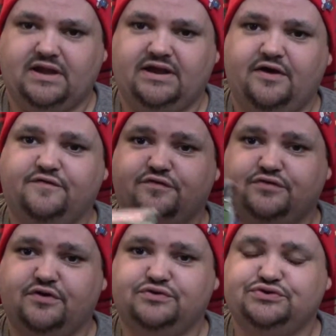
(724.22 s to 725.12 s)
Now, for
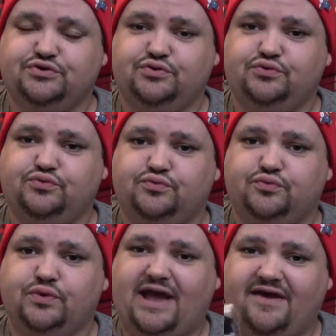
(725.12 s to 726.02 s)
those who
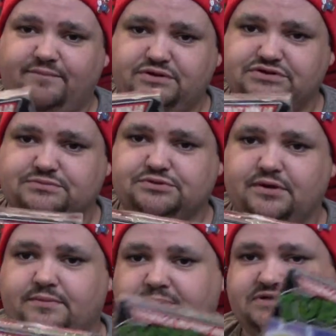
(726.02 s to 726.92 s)
have been
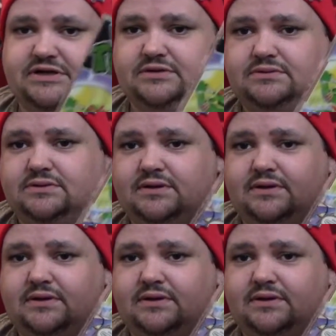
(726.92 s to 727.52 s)
subscribed to my channel